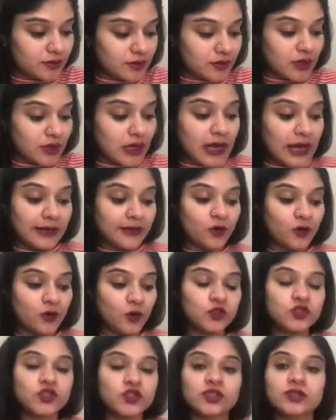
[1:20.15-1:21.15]

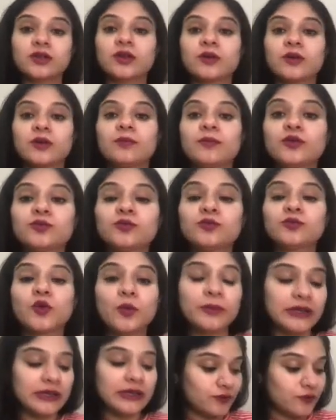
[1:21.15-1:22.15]
Hydrogen plus
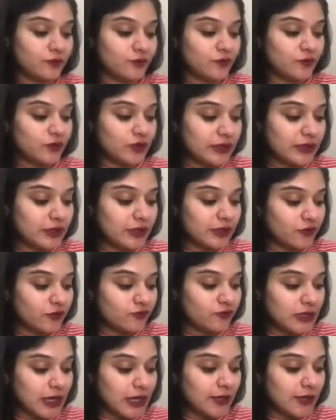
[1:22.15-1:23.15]
bromine will give me
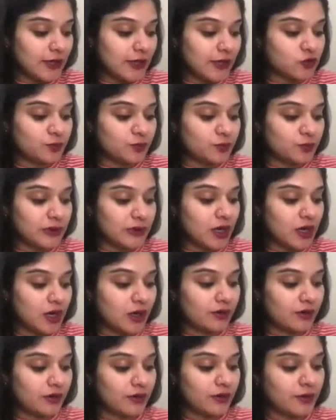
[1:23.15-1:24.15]
HBr.
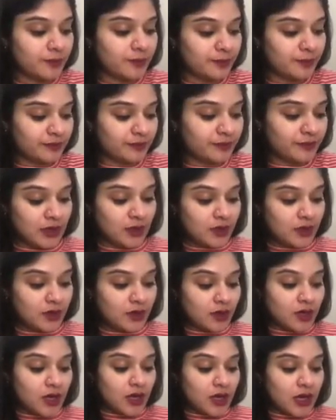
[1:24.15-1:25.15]

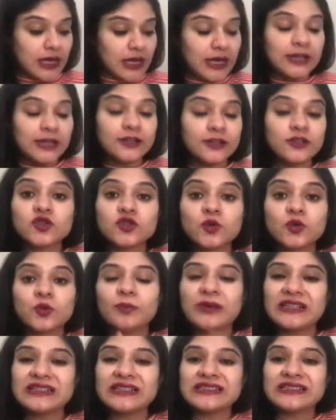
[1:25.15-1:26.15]
H2
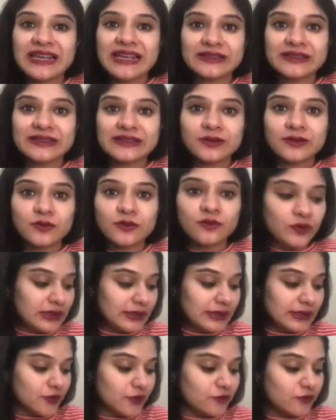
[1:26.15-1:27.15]
plus S will
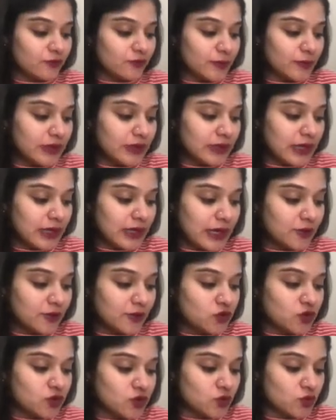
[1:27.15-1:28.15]
give me
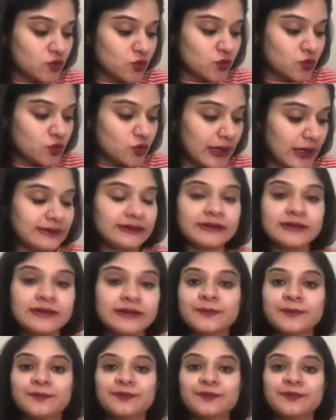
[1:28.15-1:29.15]
H2S.
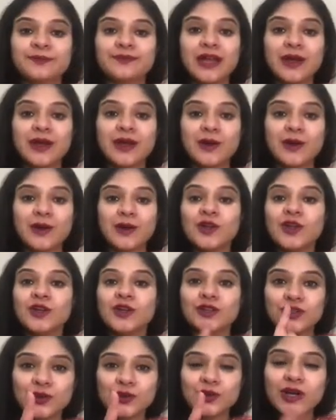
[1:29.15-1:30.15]
Now,
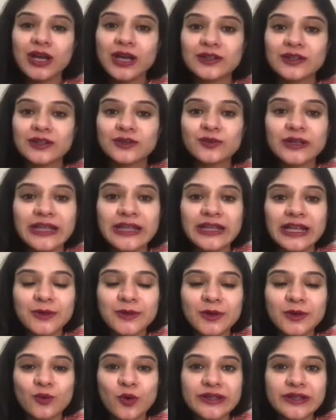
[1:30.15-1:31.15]
you guys will tell me
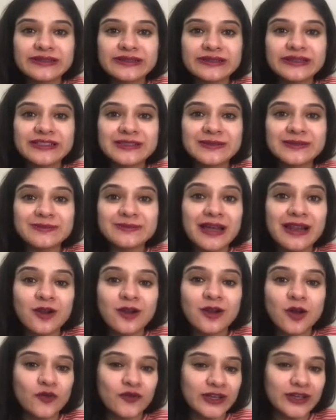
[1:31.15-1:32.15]
what is the smell
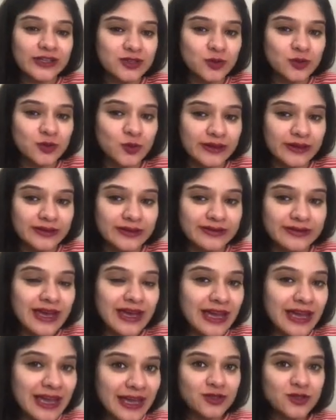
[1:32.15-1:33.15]
of H2S.
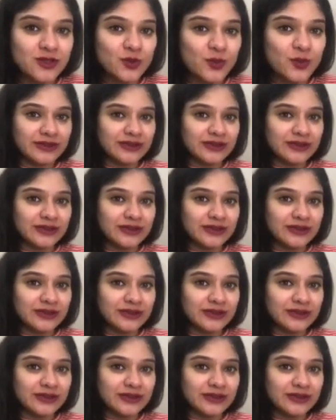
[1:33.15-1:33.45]
H2S is